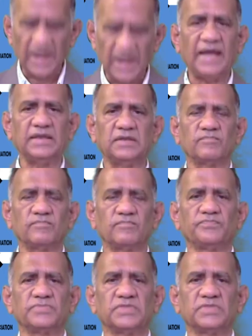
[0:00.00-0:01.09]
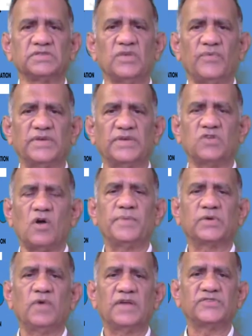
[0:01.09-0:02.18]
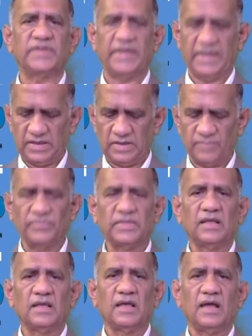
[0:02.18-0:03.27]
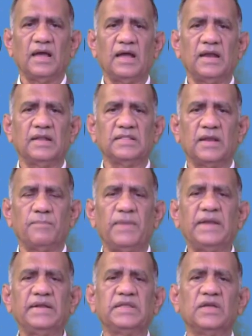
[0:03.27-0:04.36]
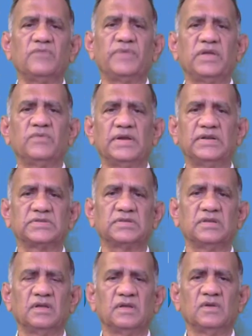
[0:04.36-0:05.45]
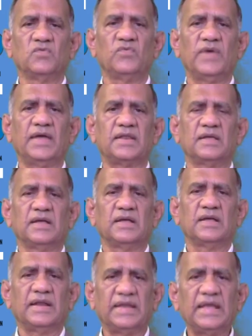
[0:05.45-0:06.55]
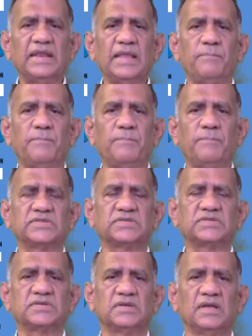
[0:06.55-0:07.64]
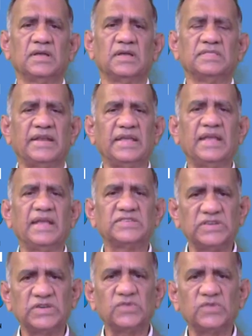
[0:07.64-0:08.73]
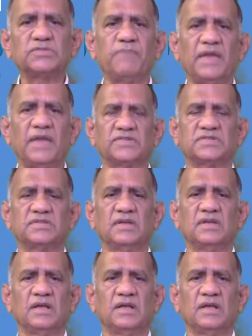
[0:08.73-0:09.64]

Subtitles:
line, this is the first topic we are seeing, and there are plenty of events where the DNA sequence plays